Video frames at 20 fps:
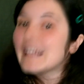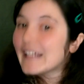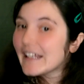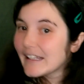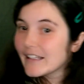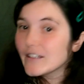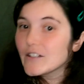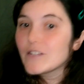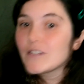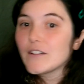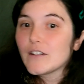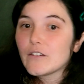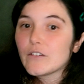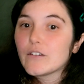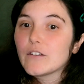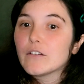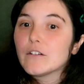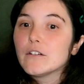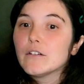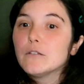is
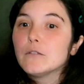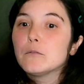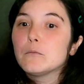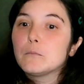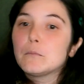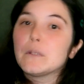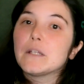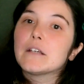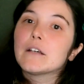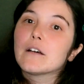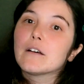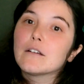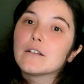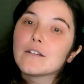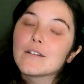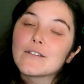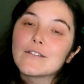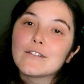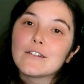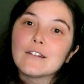easier
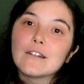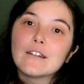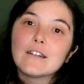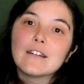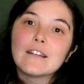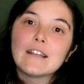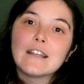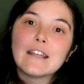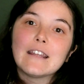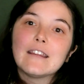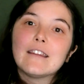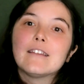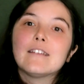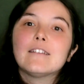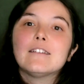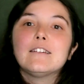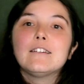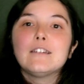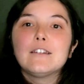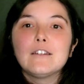because
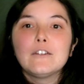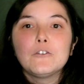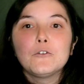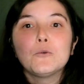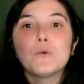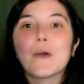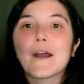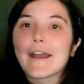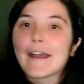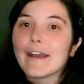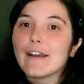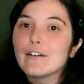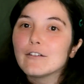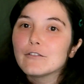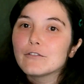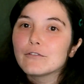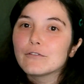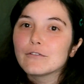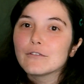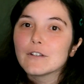you
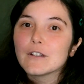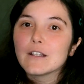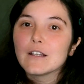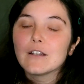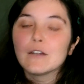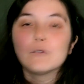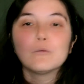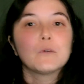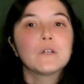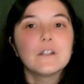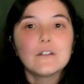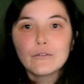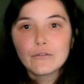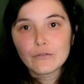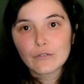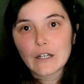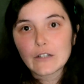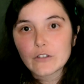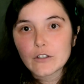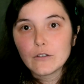have really
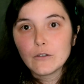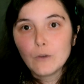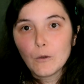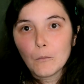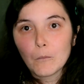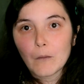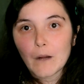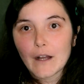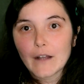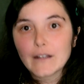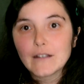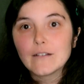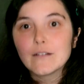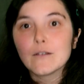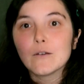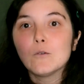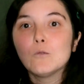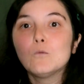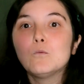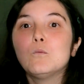fresh in your mind
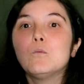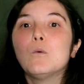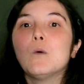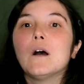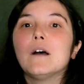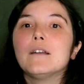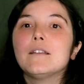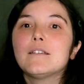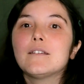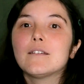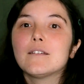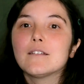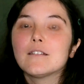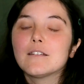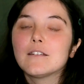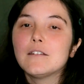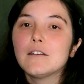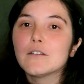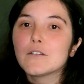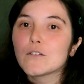what
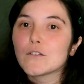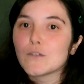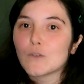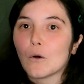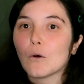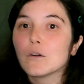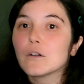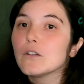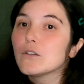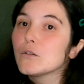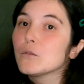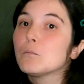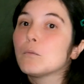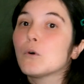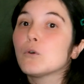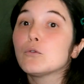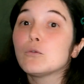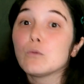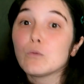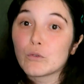the song is
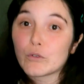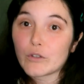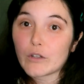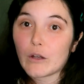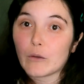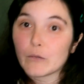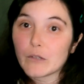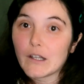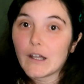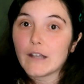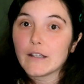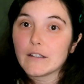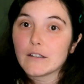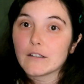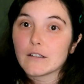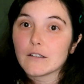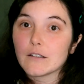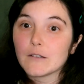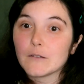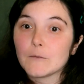supposed to sound like,